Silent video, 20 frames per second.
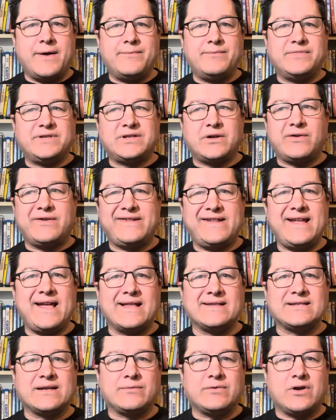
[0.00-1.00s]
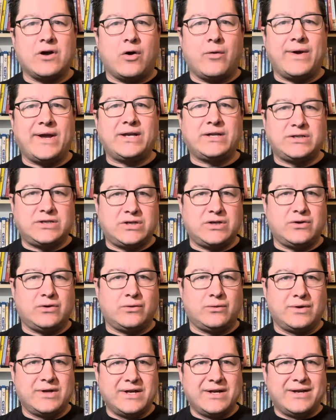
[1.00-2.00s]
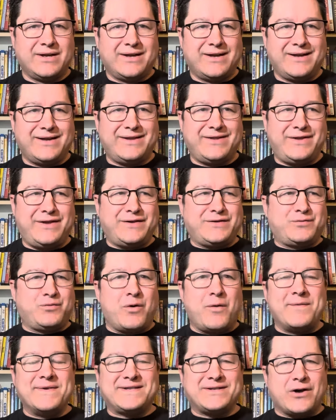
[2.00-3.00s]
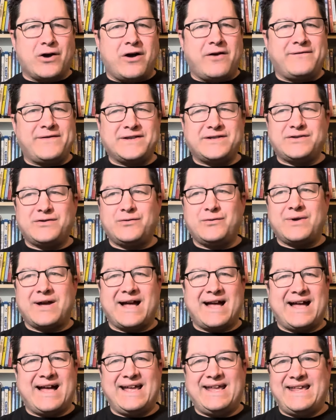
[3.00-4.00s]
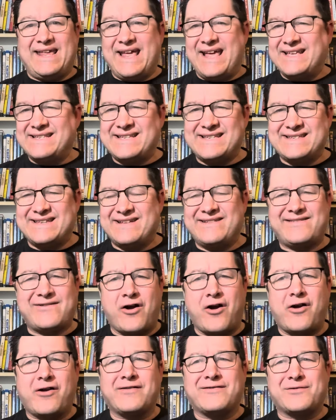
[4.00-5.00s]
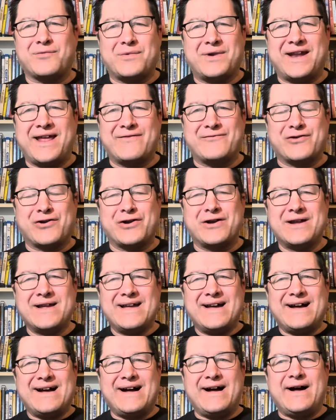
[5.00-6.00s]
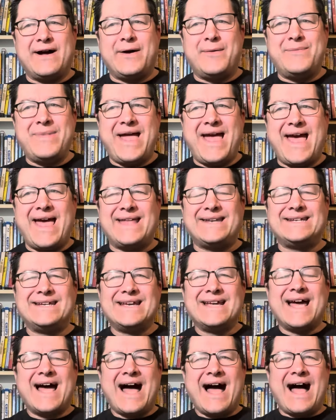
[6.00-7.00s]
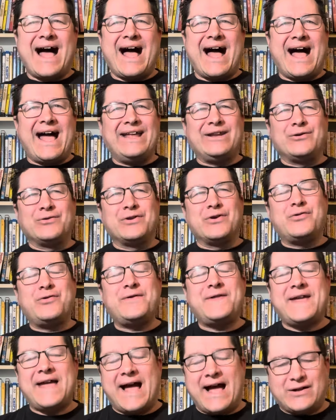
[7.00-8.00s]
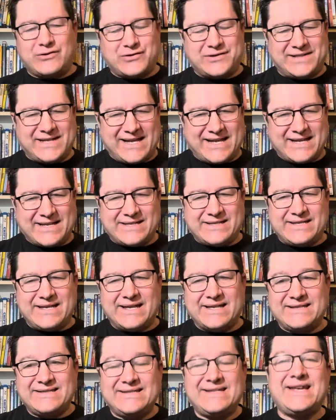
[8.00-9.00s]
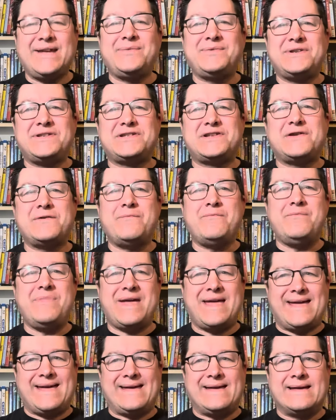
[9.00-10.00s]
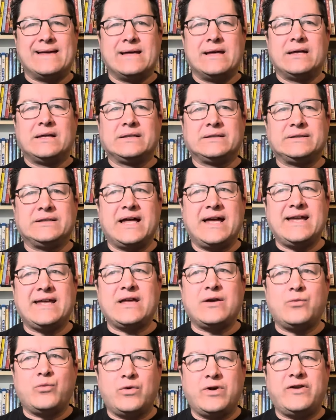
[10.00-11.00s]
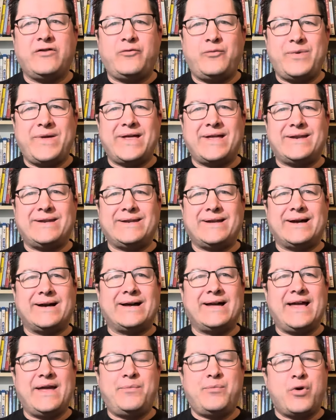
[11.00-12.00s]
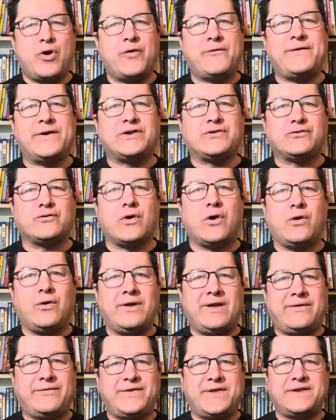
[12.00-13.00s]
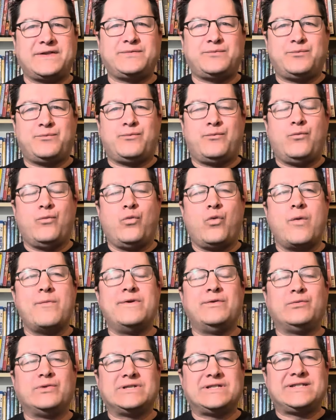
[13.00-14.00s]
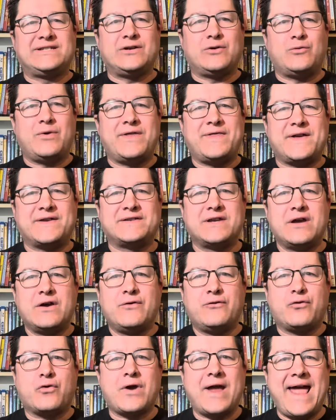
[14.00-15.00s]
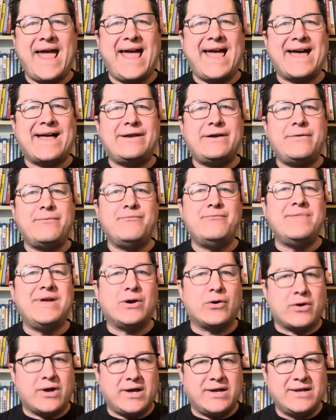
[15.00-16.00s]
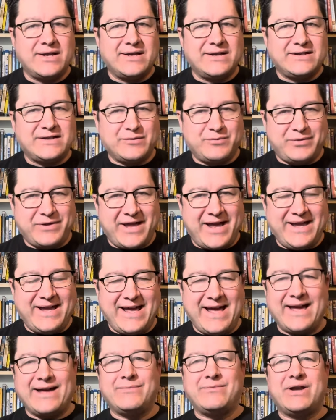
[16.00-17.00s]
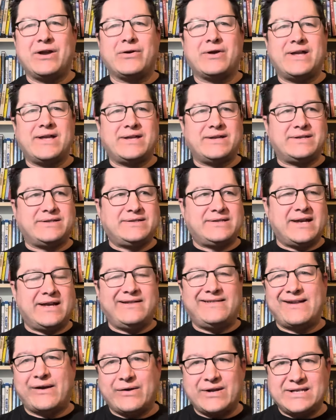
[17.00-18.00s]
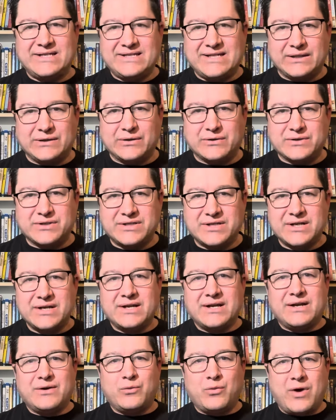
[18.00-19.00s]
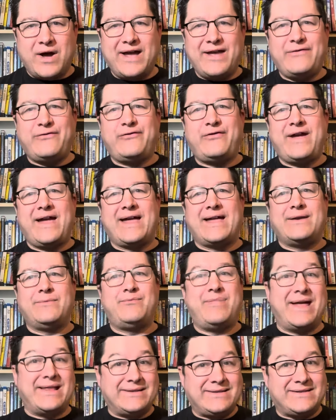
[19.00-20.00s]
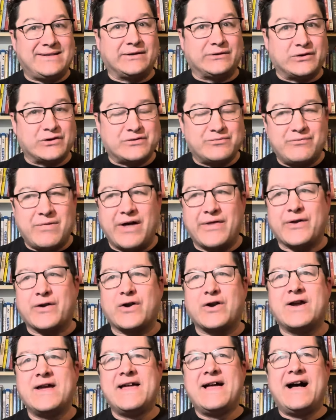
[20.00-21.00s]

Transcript: So she ends up going to this woman's office who I guess is in charge or whatever. And I don't know who the actress is. It seemed to me like it would have been a perfect role if this woman was still with us for Ann Mira to play. Ann Mira is Jerry Stiller's wife and Ben Stiller's mother.